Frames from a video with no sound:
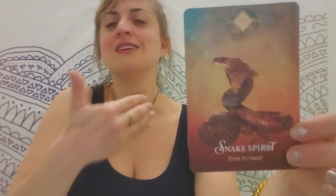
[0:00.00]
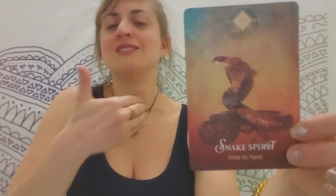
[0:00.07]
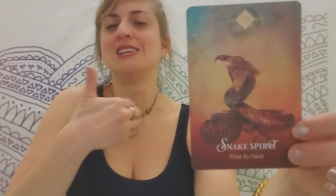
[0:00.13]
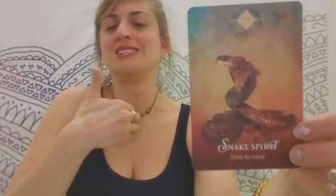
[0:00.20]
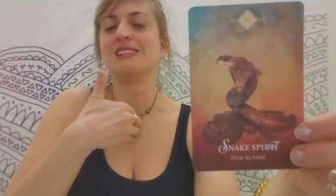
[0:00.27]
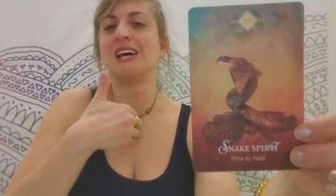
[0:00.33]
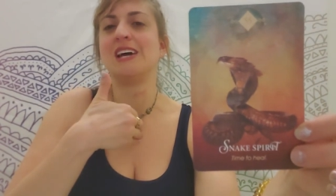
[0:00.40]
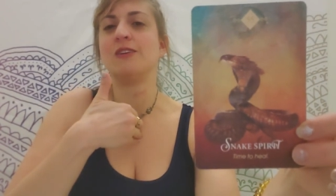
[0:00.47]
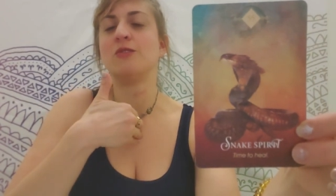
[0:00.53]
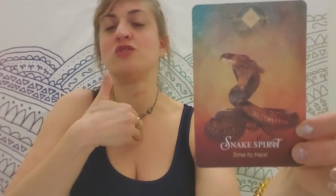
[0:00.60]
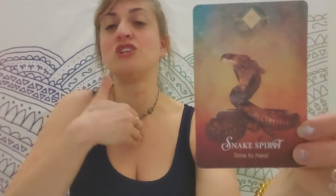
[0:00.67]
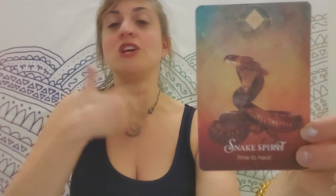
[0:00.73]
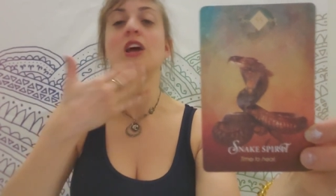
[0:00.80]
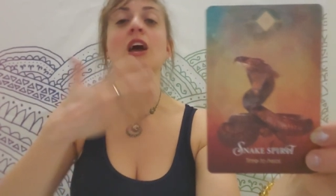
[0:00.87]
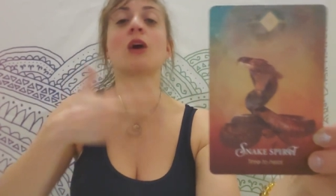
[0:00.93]
this
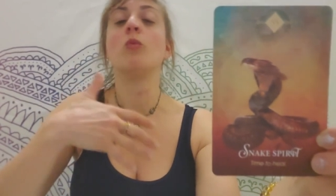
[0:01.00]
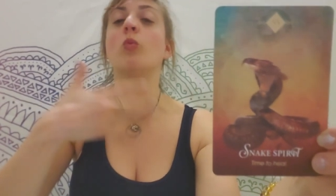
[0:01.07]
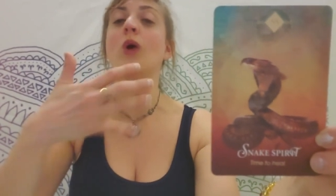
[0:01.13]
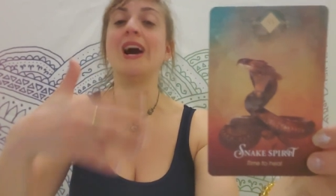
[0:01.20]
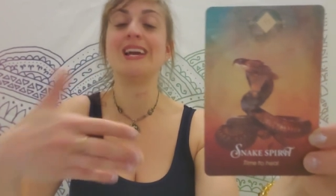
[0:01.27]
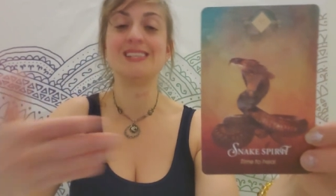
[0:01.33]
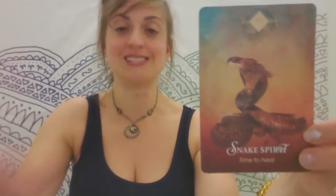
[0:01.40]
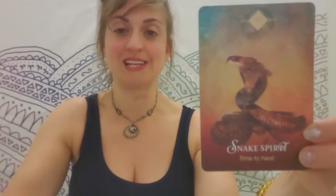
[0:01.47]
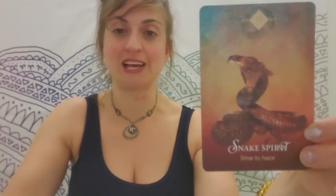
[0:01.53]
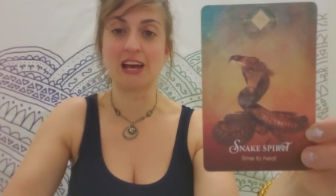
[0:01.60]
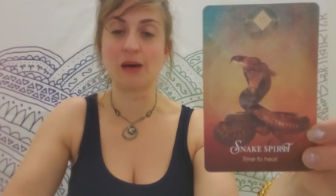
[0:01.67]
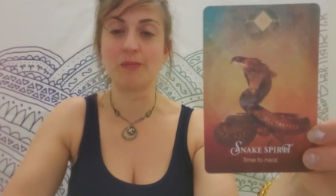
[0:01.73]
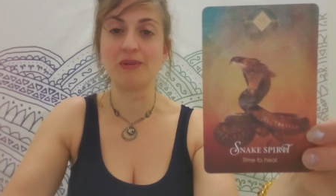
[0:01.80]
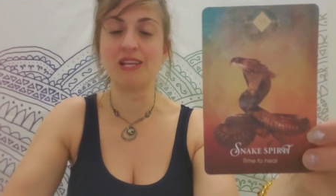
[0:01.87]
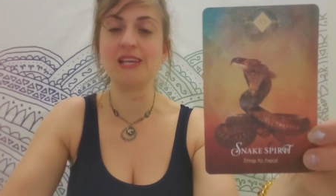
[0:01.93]
energy. And why is it
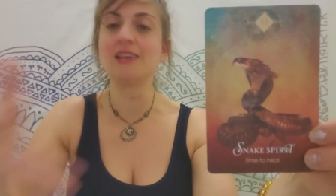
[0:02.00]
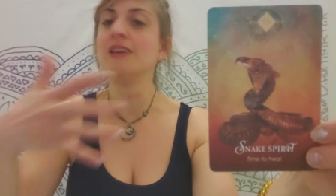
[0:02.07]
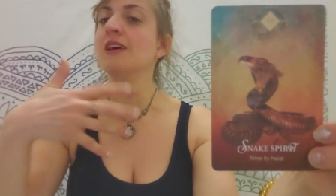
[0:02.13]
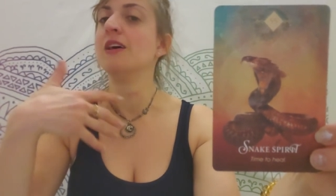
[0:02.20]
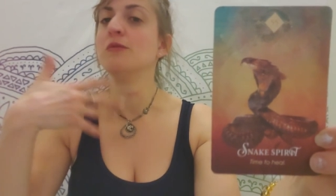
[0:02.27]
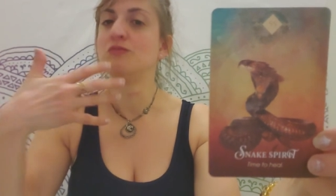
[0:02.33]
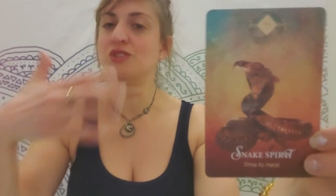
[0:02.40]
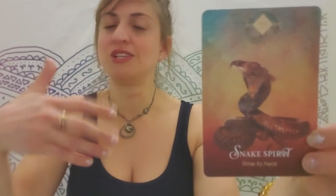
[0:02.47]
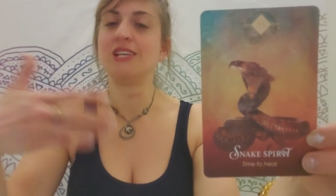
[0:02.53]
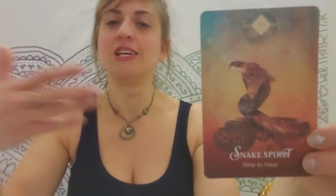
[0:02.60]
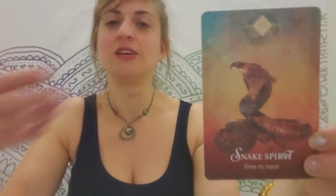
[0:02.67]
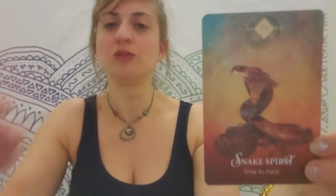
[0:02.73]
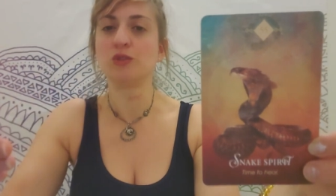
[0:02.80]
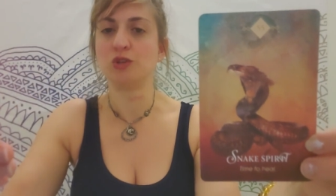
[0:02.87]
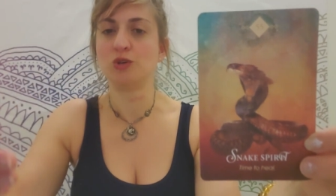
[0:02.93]
happening? to
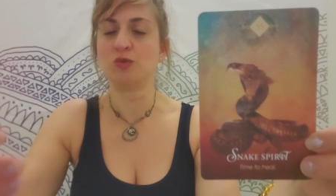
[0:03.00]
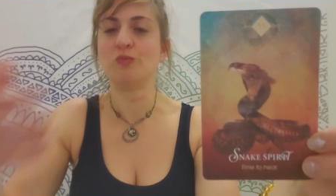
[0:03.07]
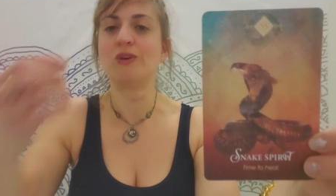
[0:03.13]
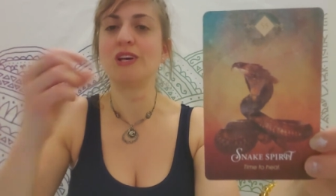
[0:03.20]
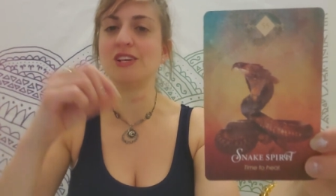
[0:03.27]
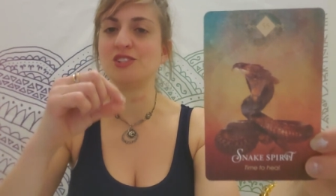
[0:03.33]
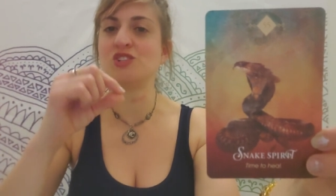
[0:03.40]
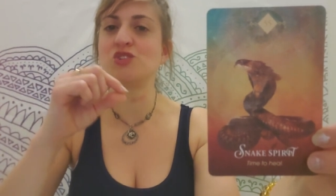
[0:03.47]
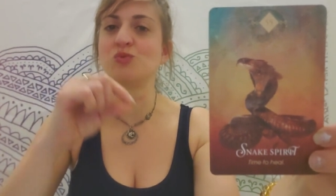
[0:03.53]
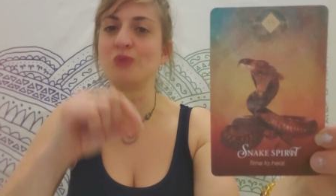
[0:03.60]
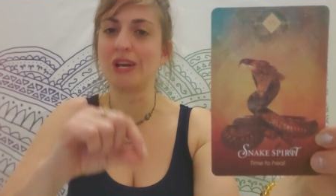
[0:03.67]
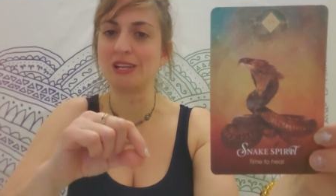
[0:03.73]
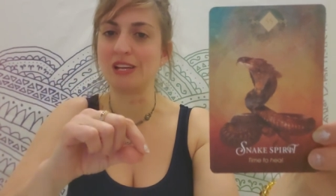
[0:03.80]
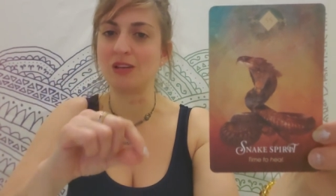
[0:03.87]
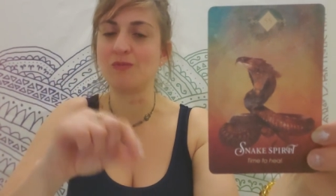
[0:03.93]
heal you because it's
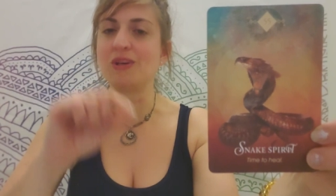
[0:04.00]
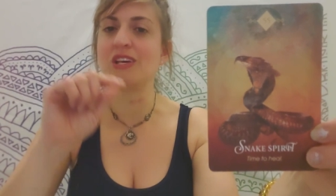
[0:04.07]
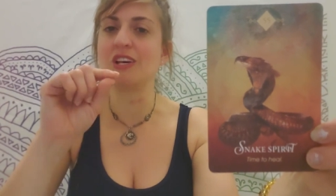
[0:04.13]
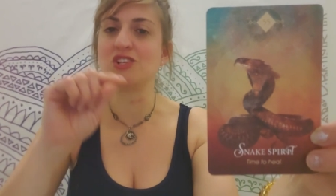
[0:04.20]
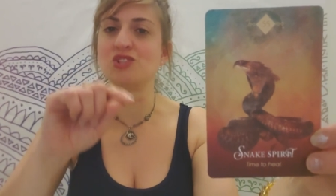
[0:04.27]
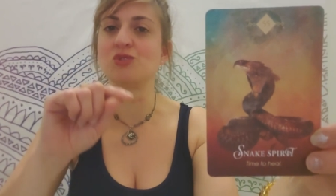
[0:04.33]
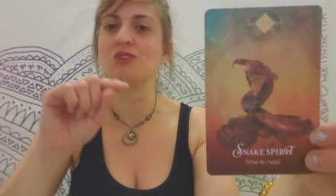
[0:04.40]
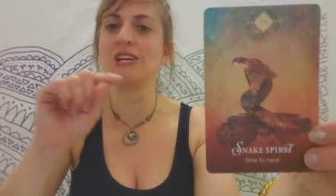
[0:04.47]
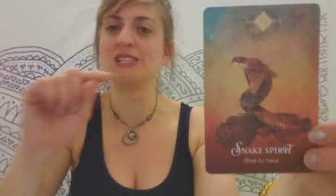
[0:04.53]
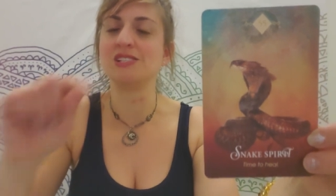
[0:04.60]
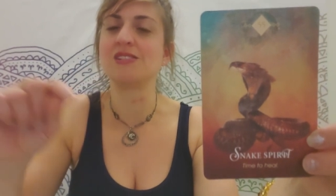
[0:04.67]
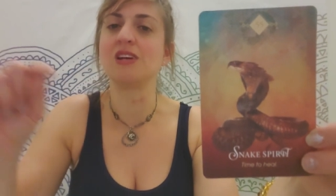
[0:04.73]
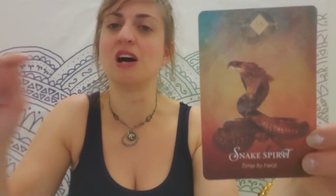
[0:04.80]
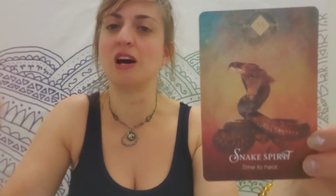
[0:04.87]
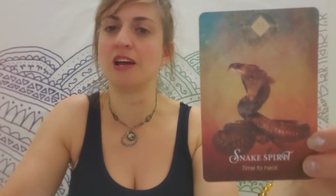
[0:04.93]
ready because you're it's
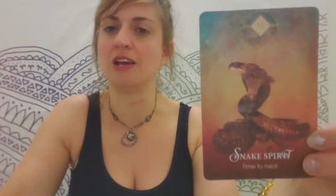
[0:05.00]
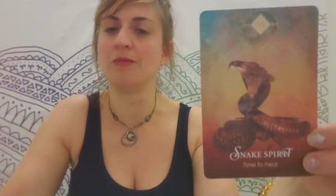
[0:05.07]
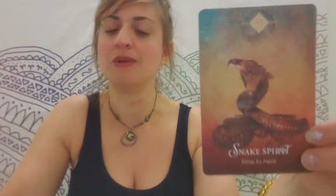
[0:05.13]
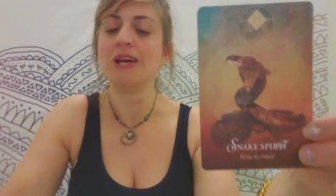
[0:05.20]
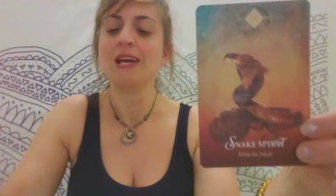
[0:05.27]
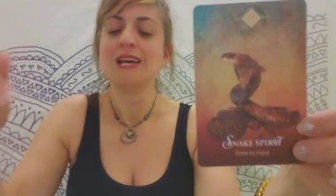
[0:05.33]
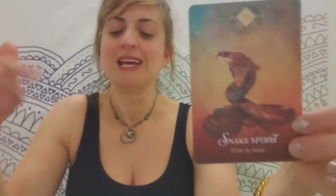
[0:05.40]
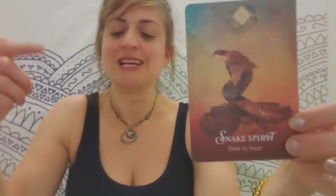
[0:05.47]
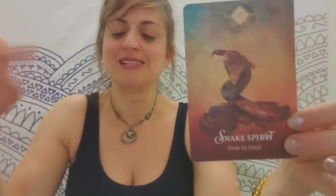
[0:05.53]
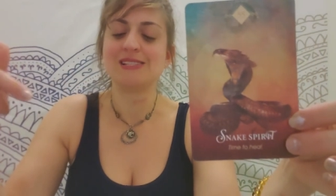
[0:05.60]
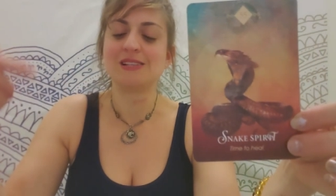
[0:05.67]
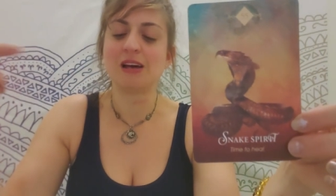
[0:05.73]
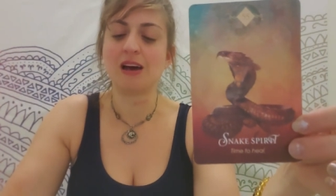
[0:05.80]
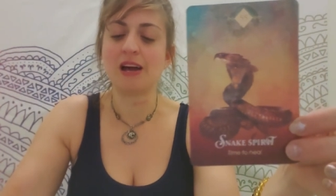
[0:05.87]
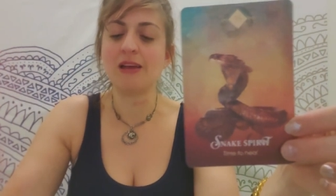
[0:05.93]
time it's
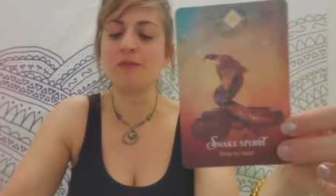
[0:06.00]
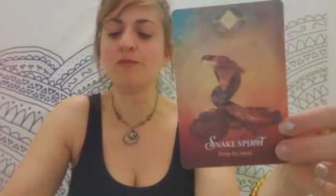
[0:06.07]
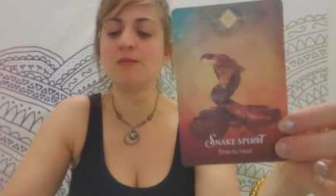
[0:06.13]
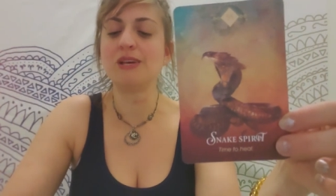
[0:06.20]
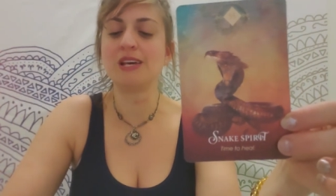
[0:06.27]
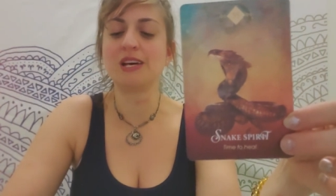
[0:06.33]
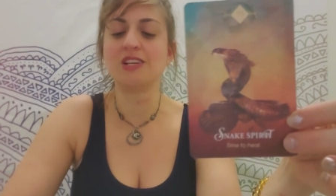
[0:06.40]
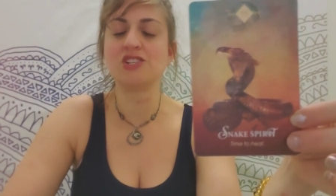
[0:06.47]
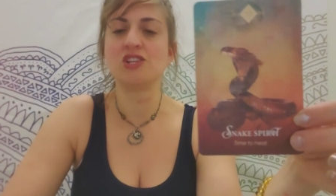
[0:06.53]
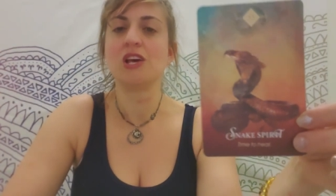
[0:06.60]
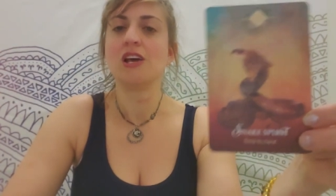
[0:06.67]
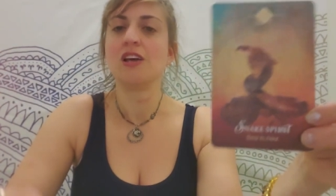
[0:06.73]
time because